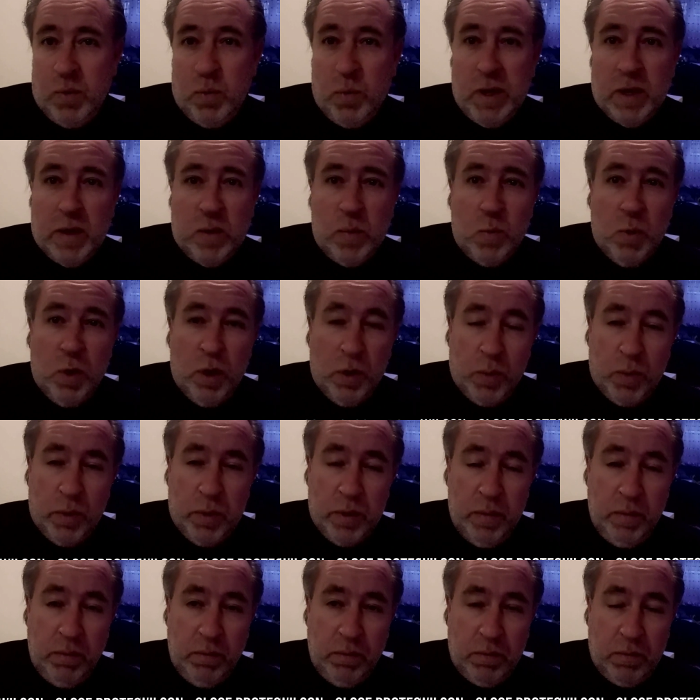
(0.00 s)
We can work with
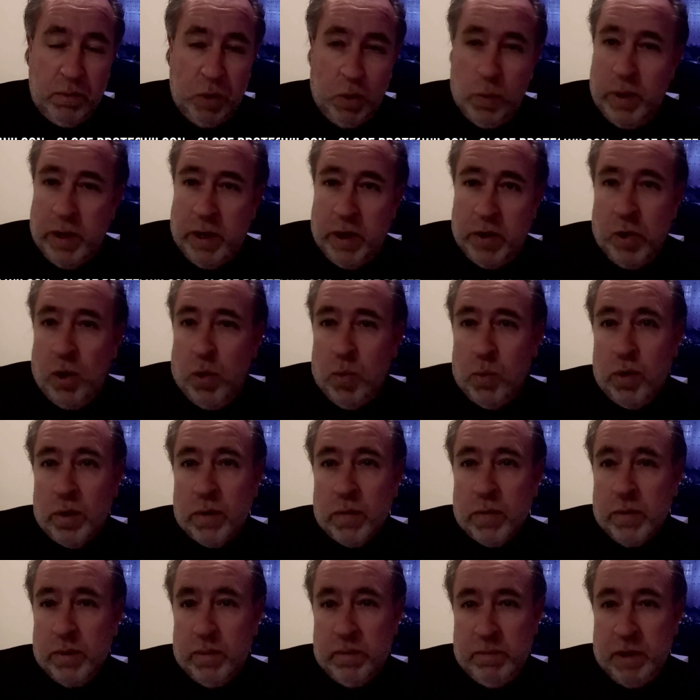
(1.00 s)
them or we cannot
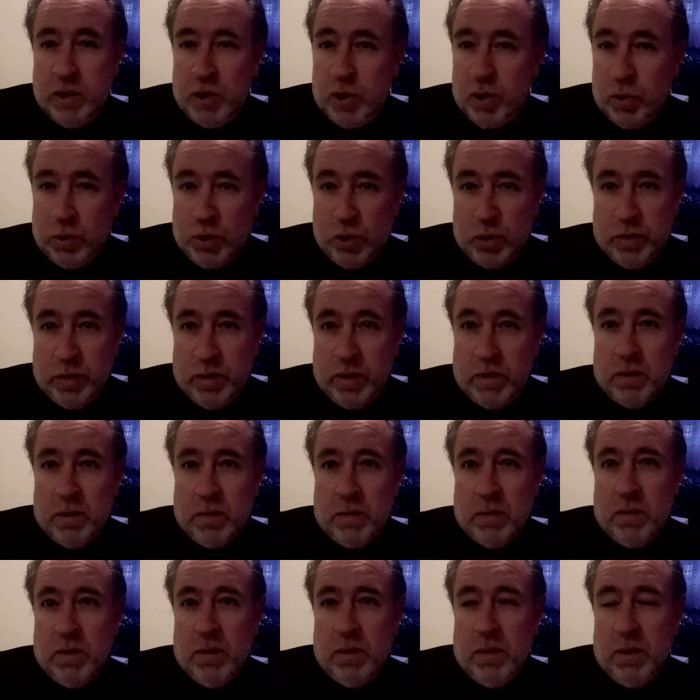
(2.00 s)
work with them. That's your
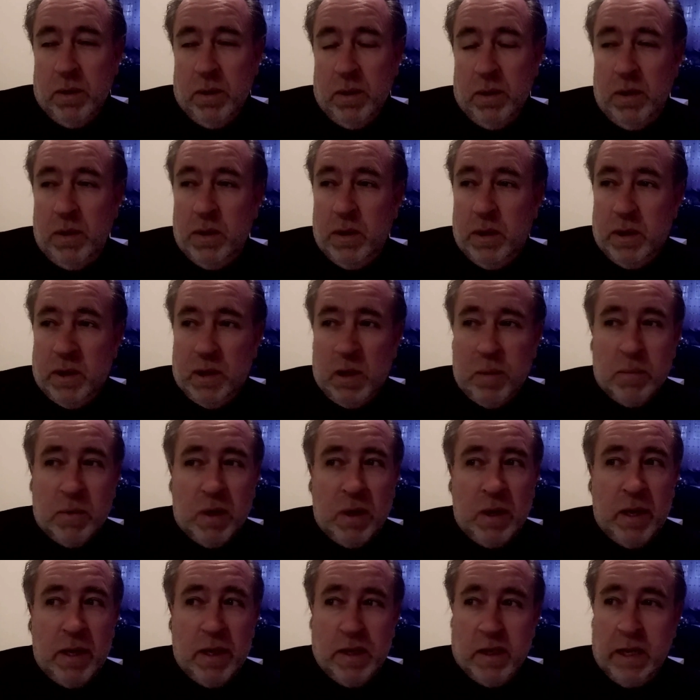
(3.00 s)
choice. There's some
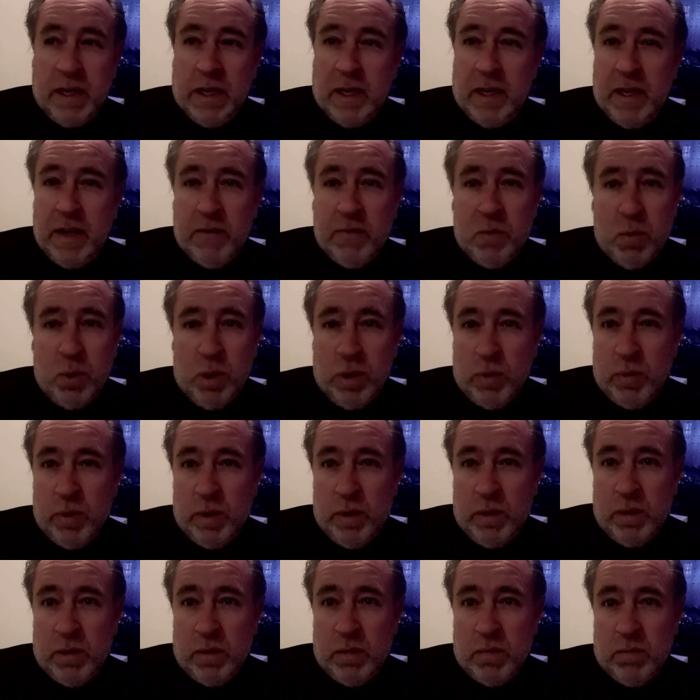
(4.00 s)
clients I can never work
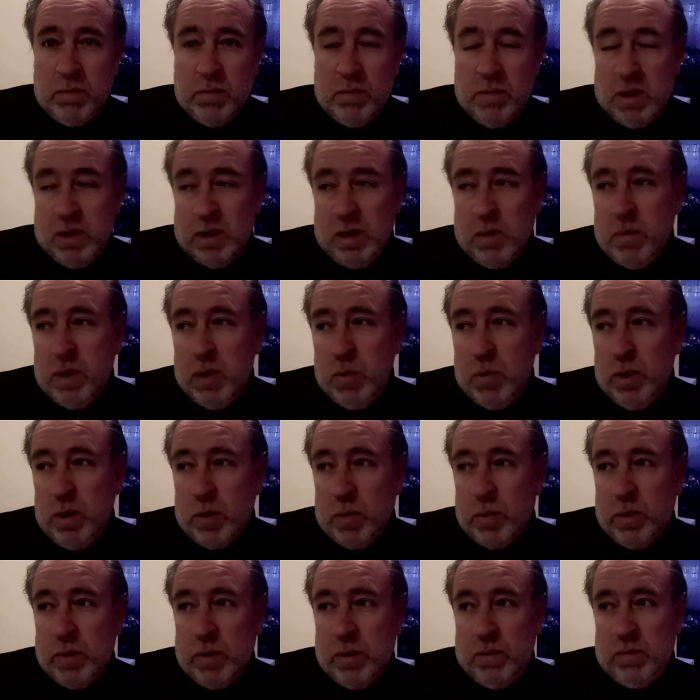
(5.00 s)
with. There's some I
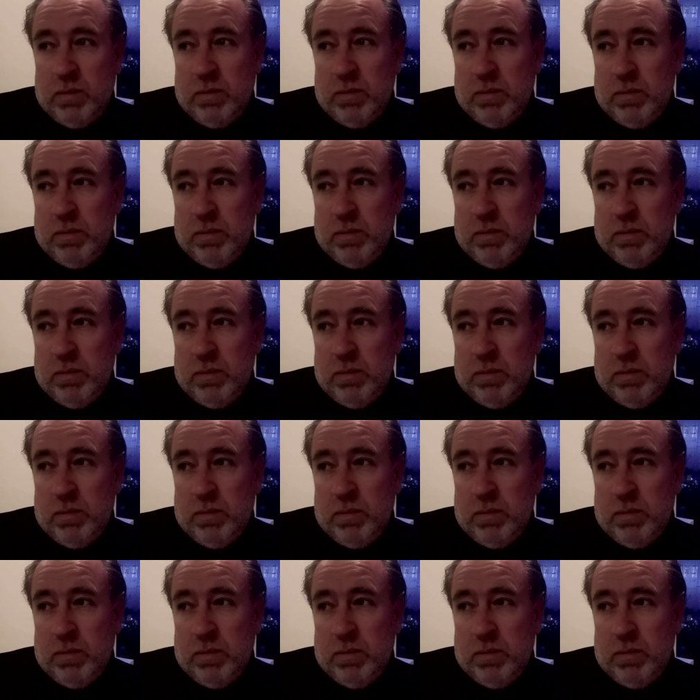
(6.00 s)
work with.